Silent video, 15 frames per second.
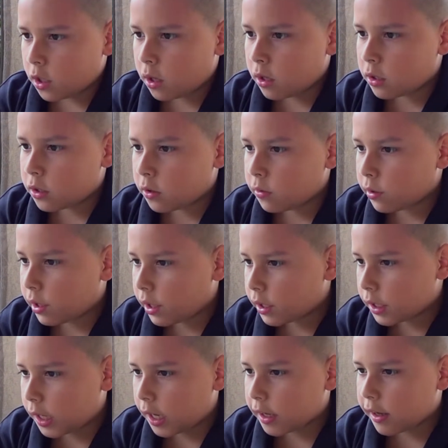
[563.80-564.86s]
I don't
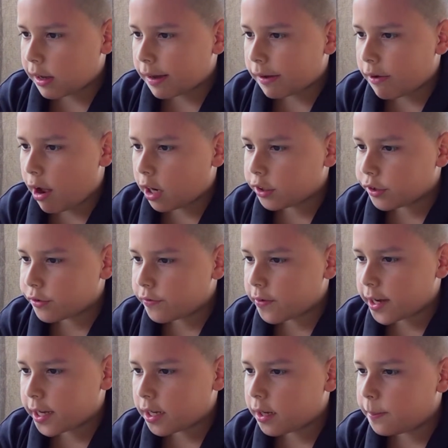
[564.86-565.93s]
think I can
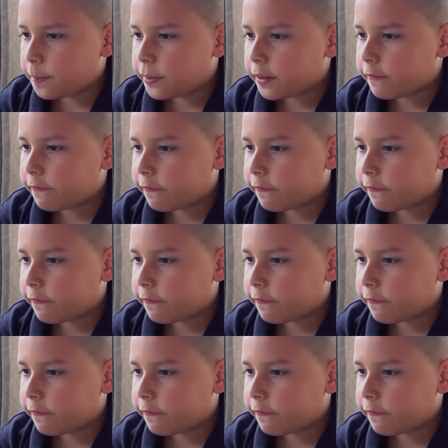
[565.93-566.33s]
graduate and be